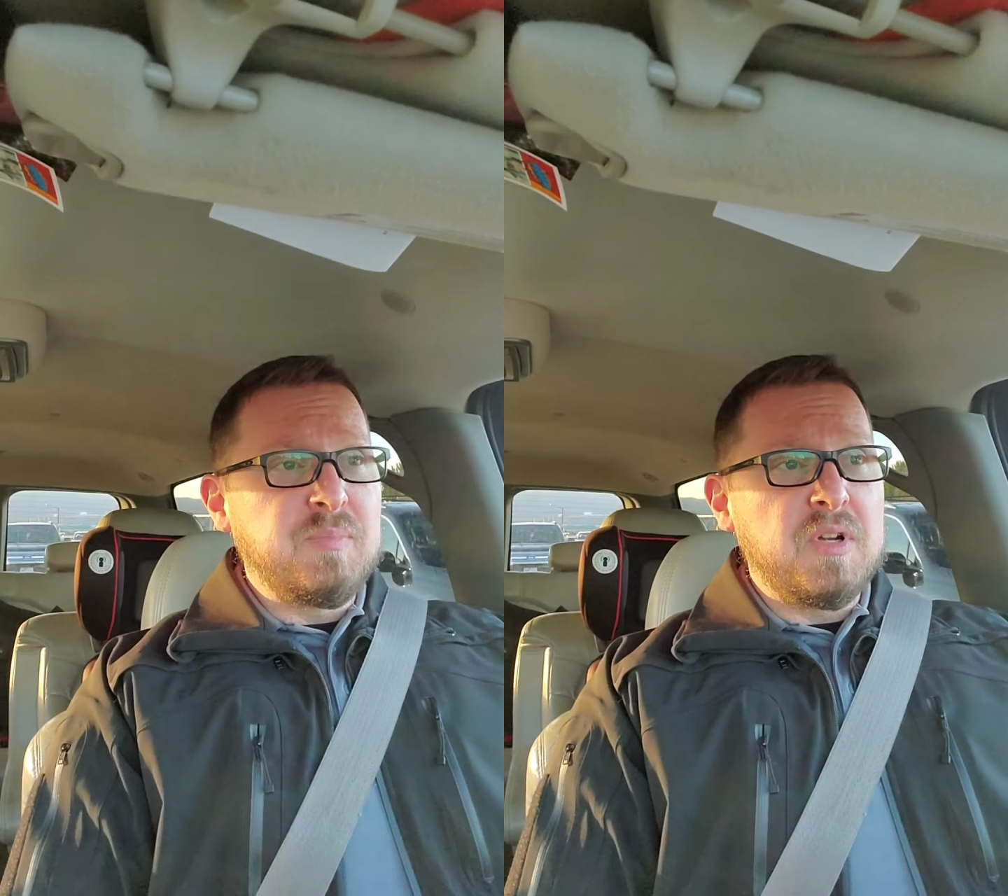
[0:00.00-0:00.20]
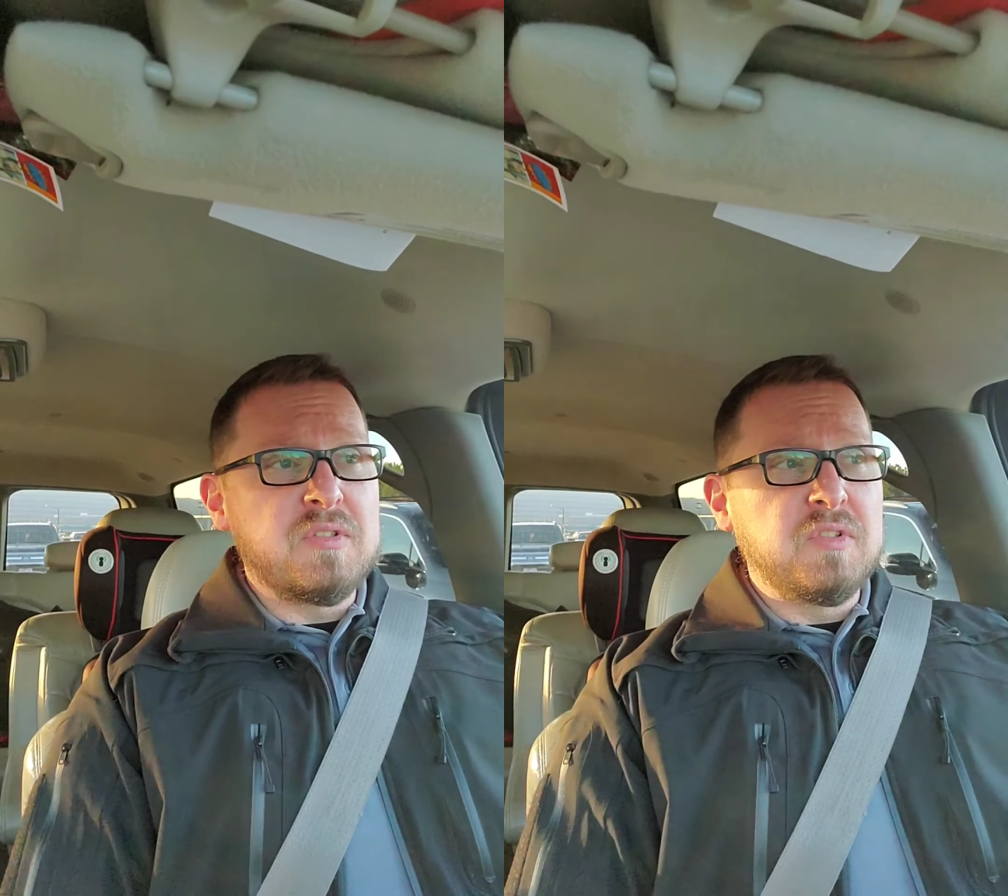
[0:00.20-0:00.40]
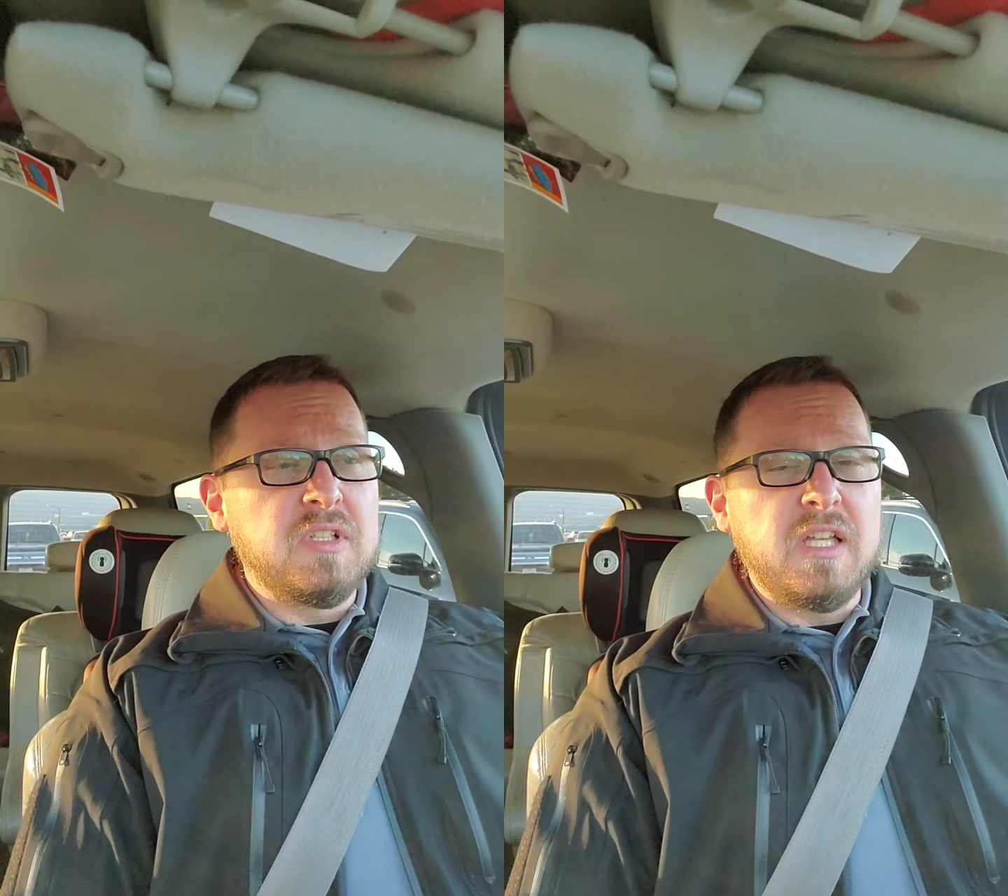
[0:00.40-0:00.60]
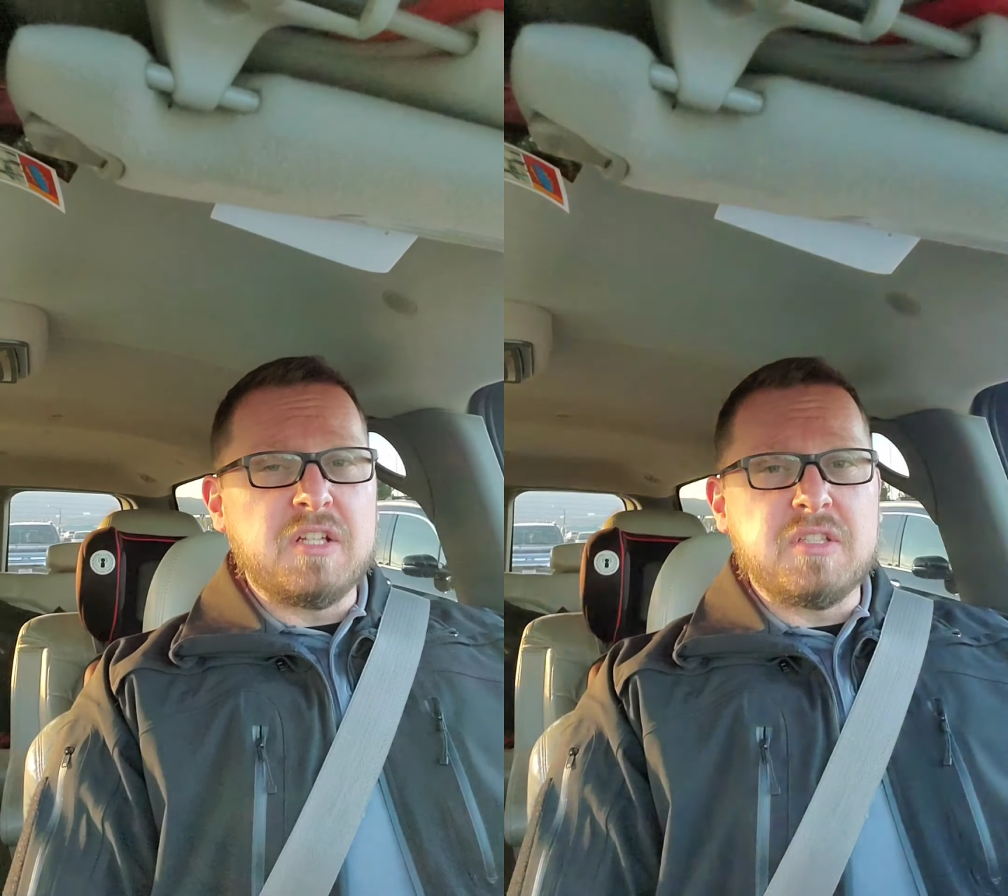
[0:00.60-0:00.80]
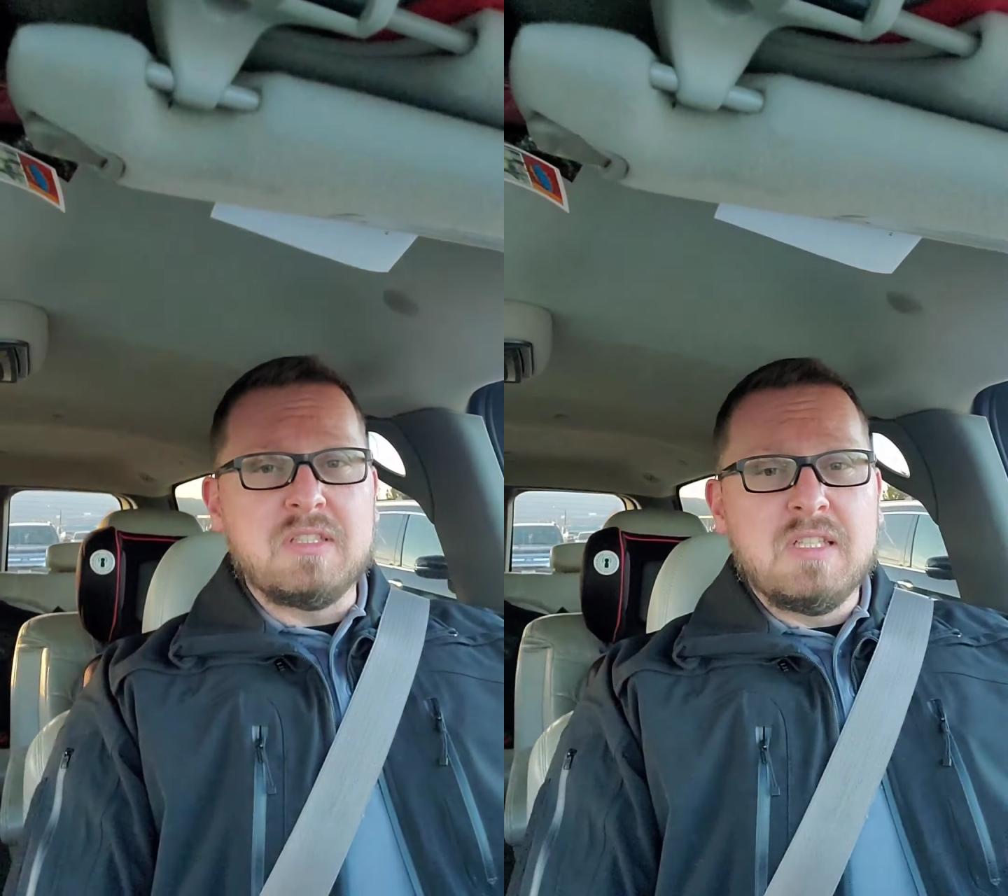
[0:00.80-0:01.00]
personal
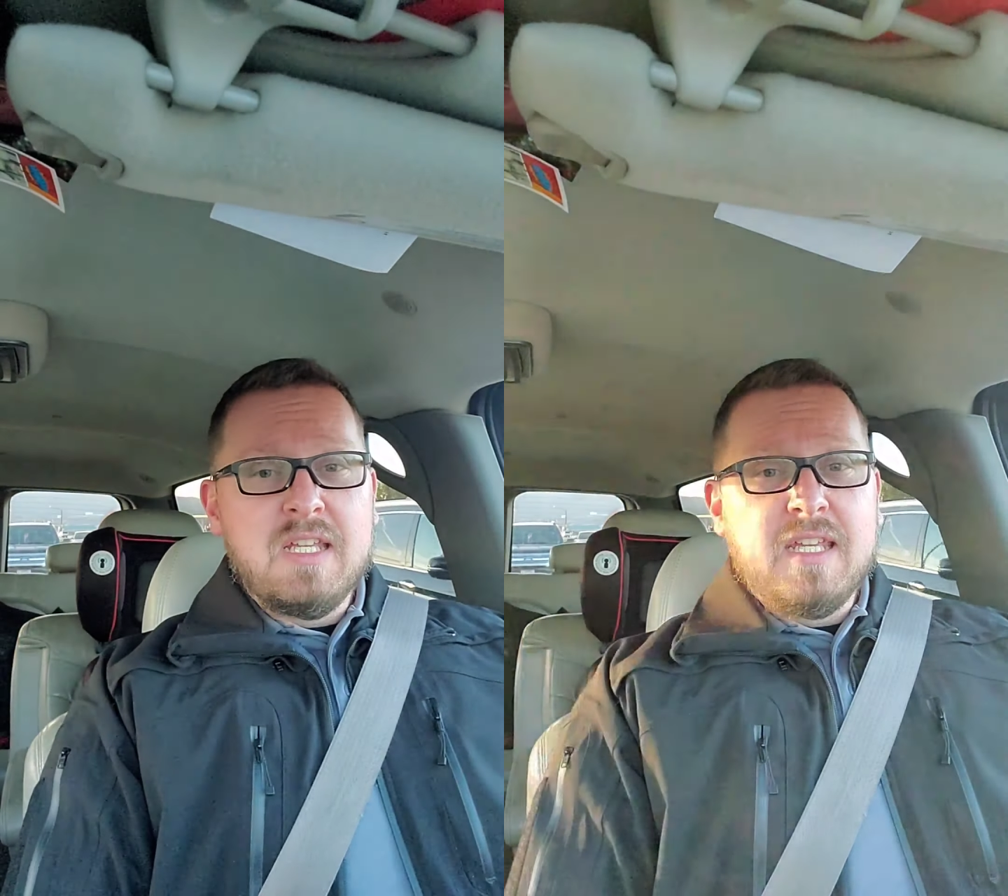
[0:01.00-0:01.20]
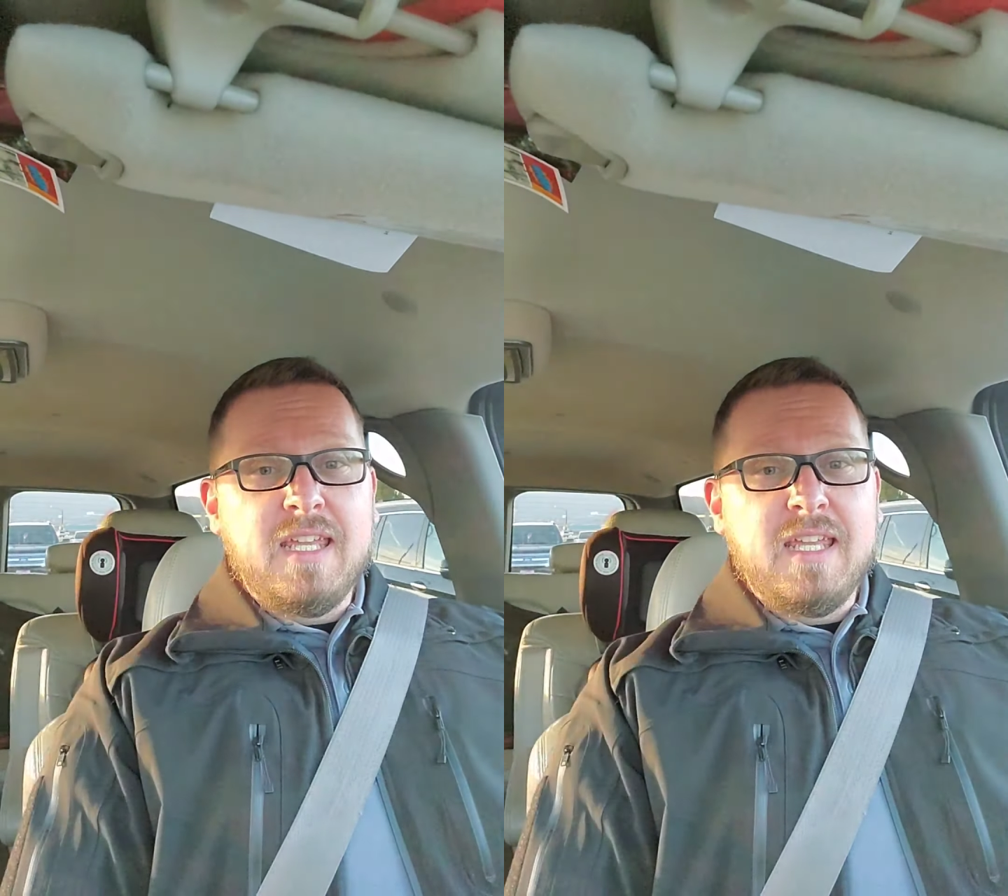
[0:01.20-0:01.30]
collection